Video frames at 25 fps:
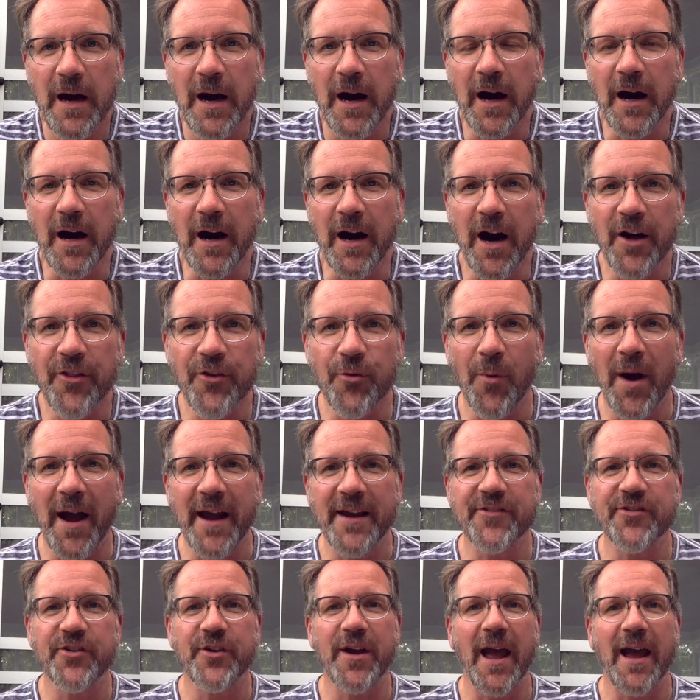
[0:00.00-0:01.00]
Uh,
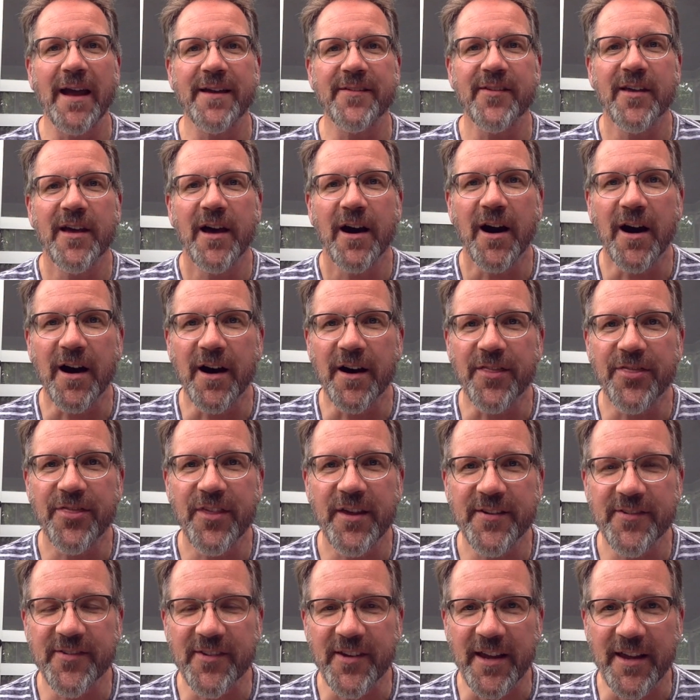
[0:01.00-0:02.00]
otherwise, you guys, uh,
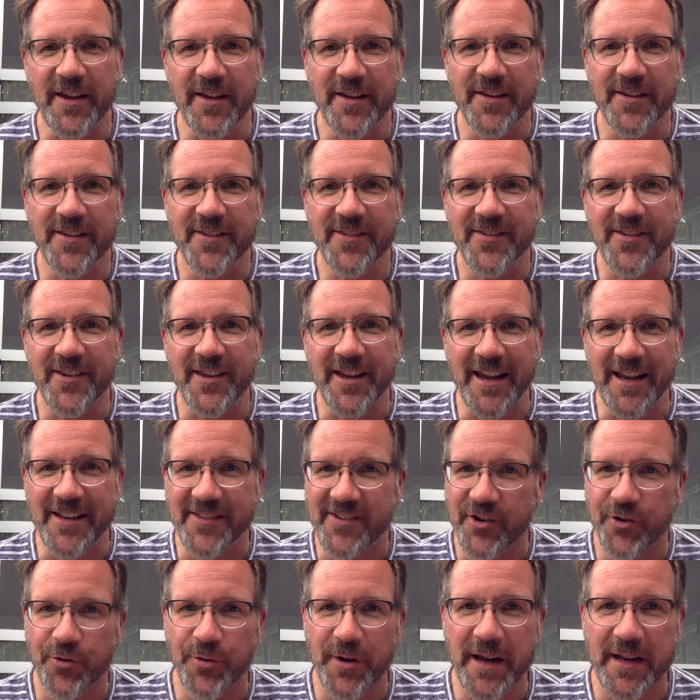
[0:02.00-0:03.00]
this is
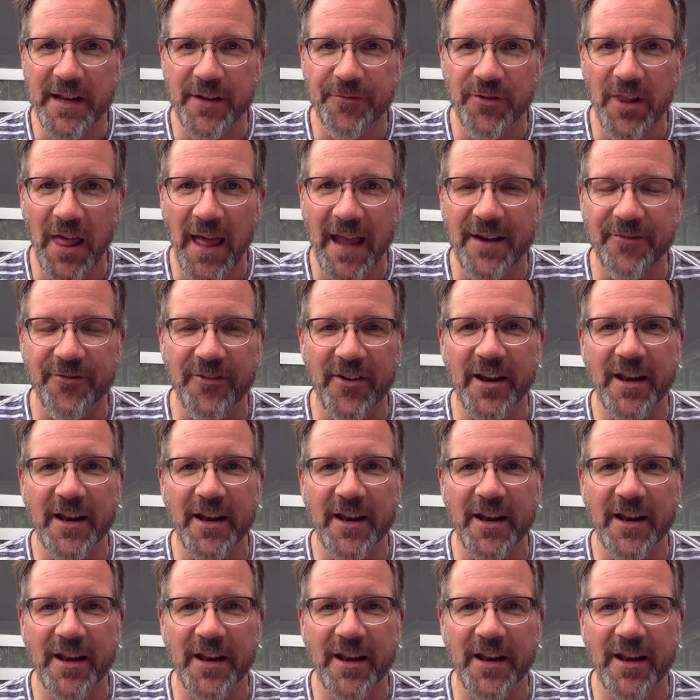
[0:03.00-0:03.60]
It's a Creative Life,